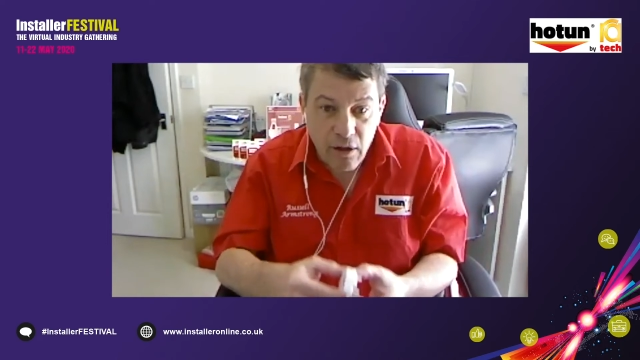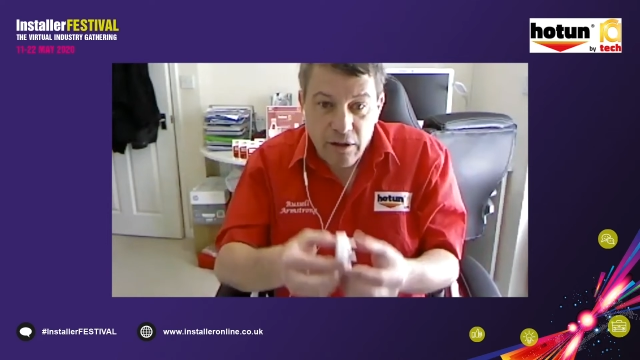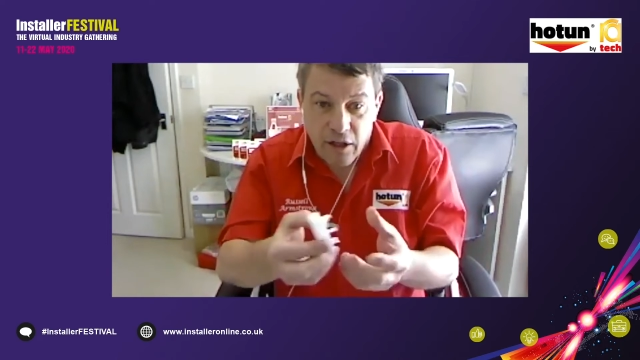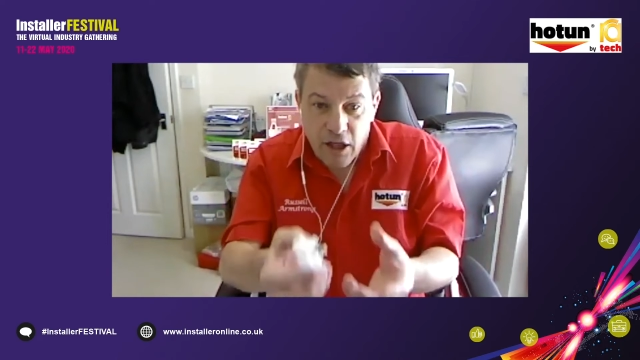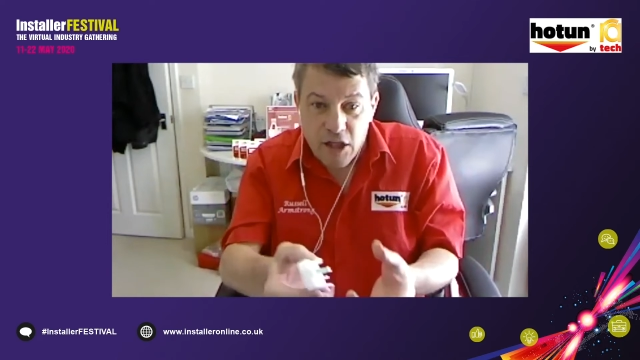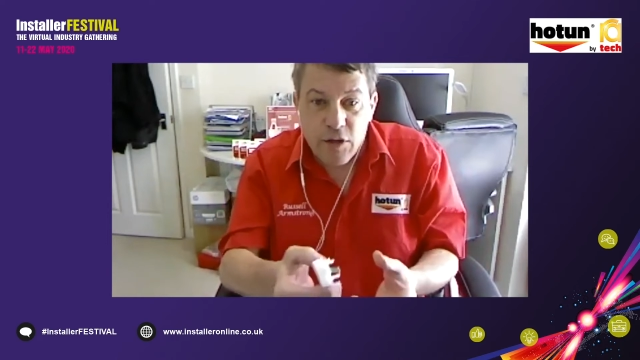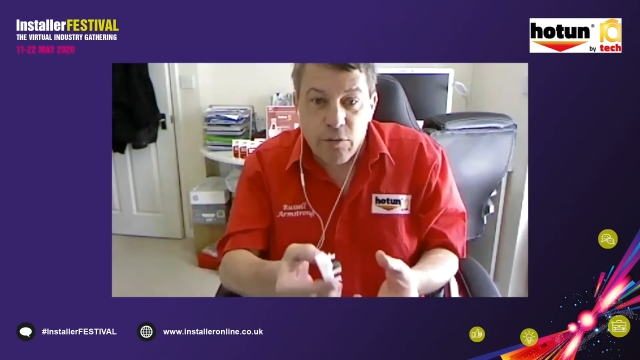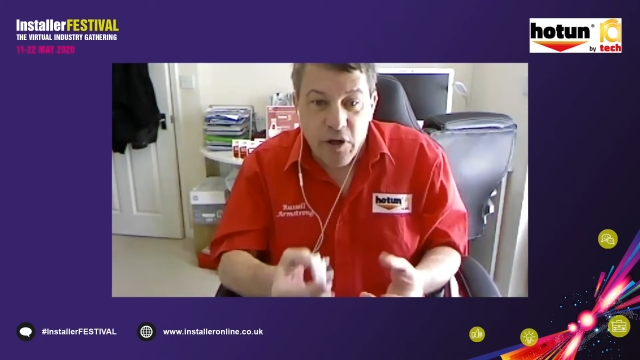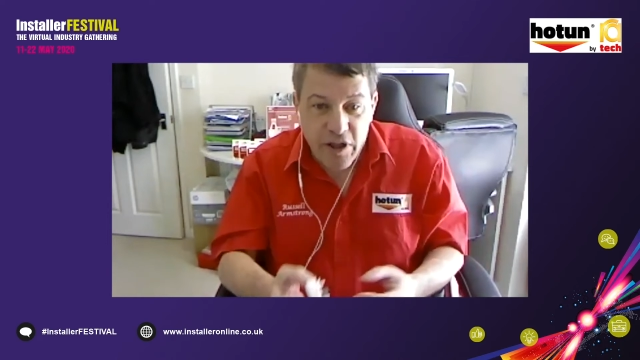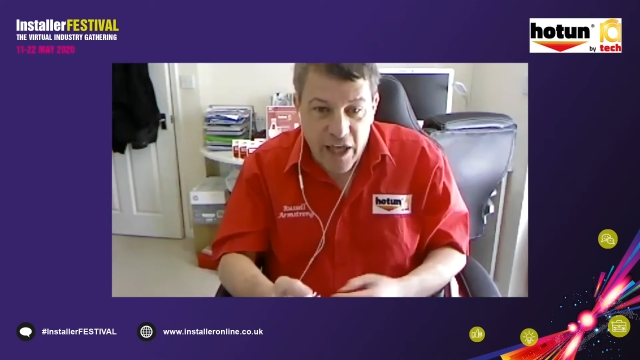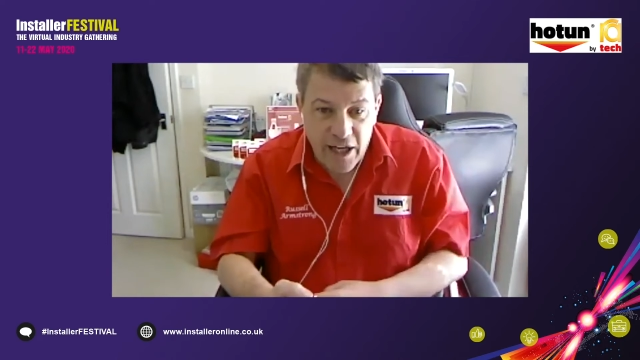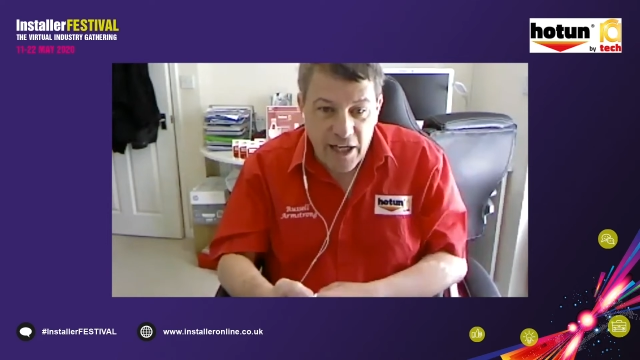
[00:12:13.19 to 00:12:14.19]
The
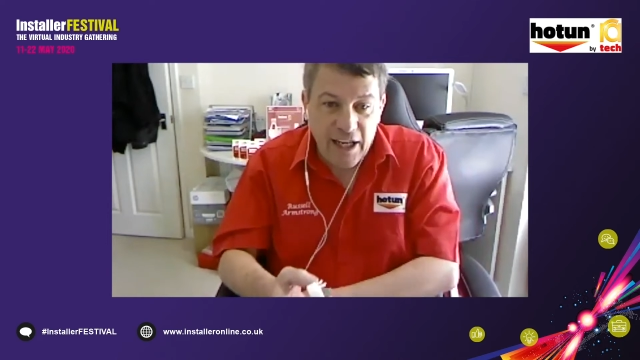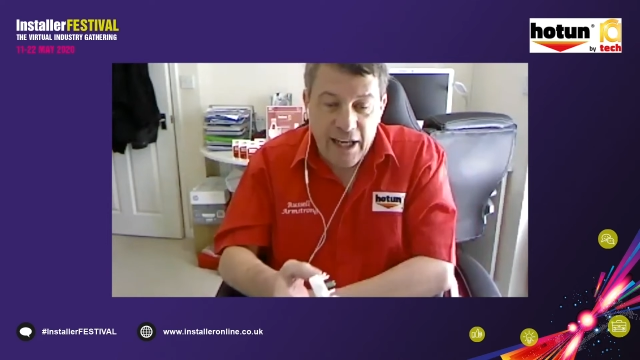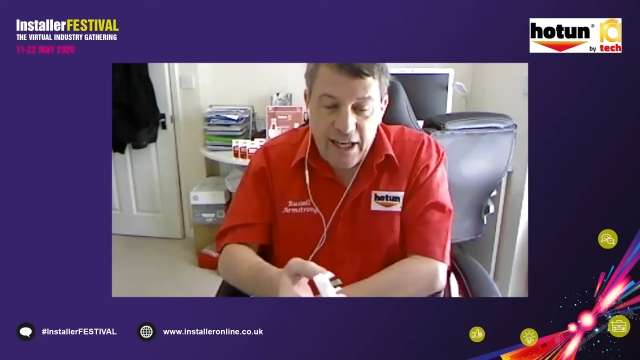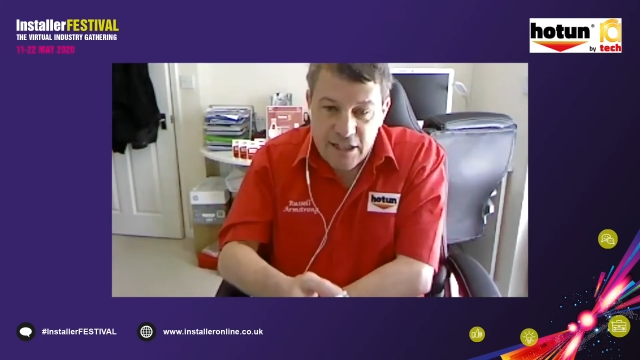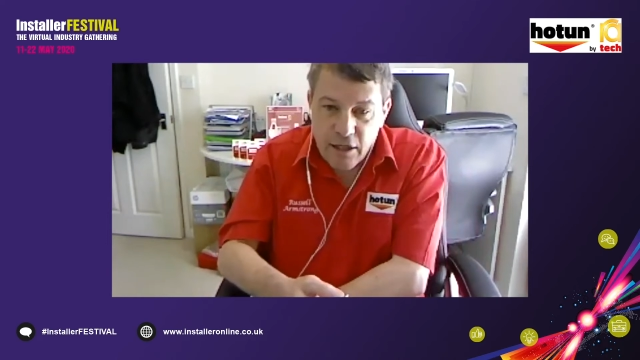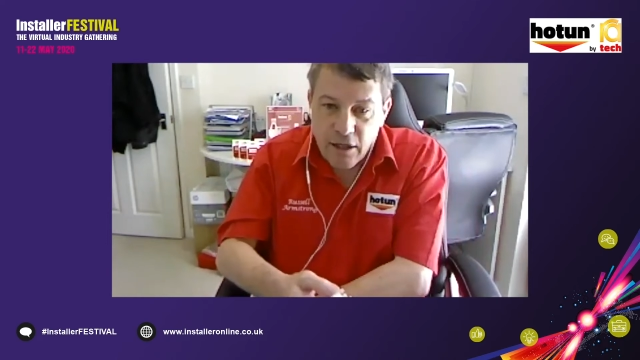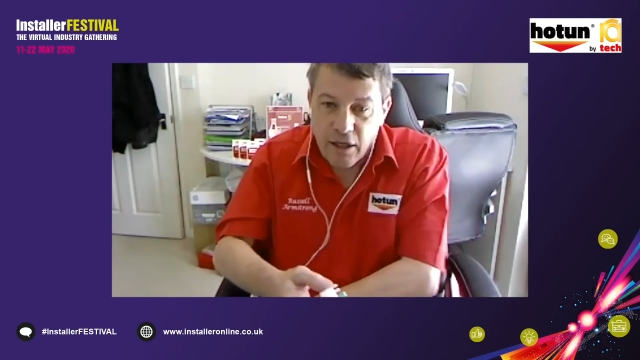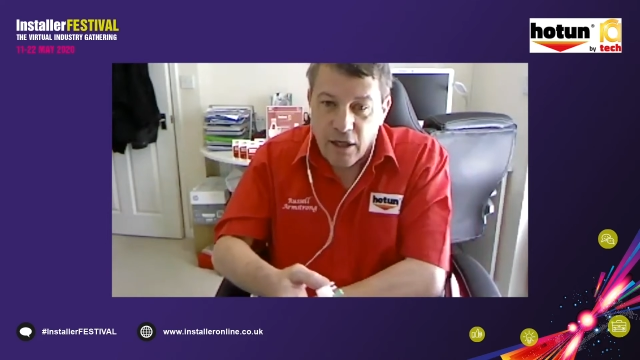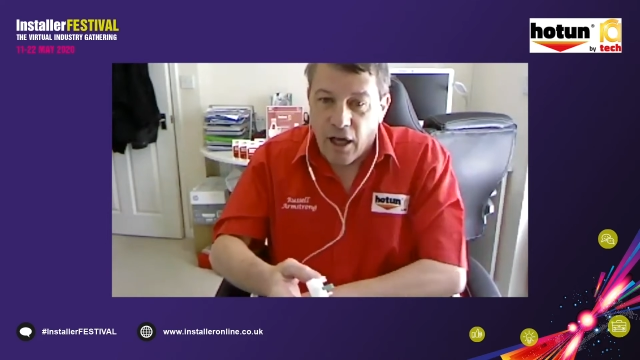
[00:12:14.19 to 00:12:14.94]
customer then is,